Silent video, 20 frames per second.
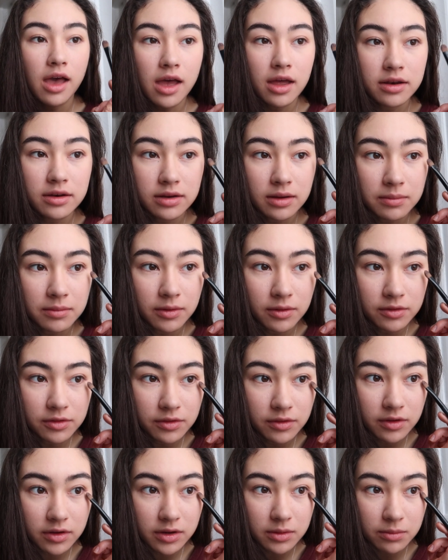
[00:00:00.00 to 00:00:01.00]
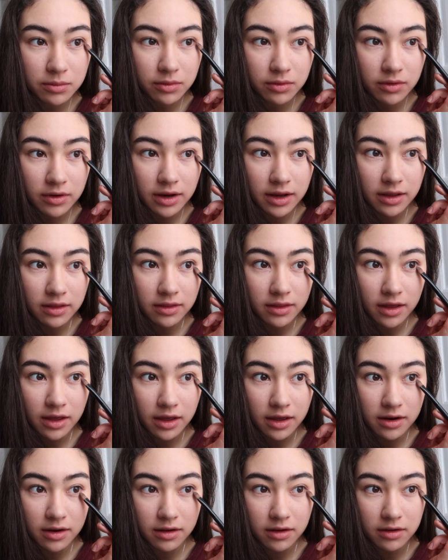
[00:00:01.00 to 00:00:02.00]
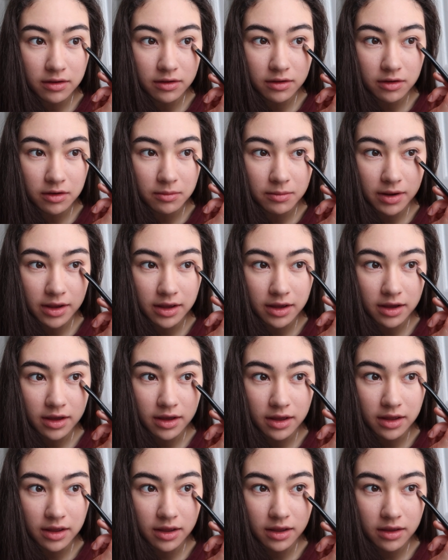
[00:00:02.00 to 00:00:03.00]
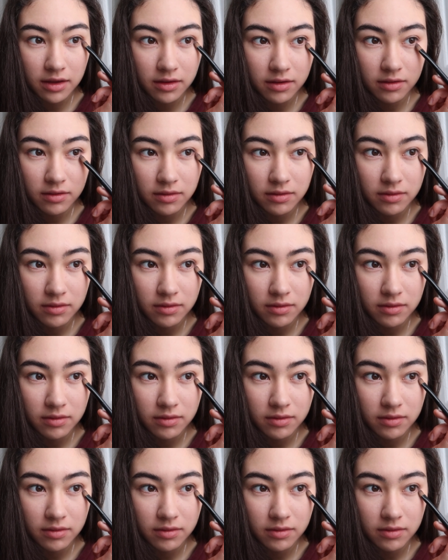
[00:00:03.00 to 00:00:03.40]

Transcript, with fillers: And I'm also gonna bring that under my eye.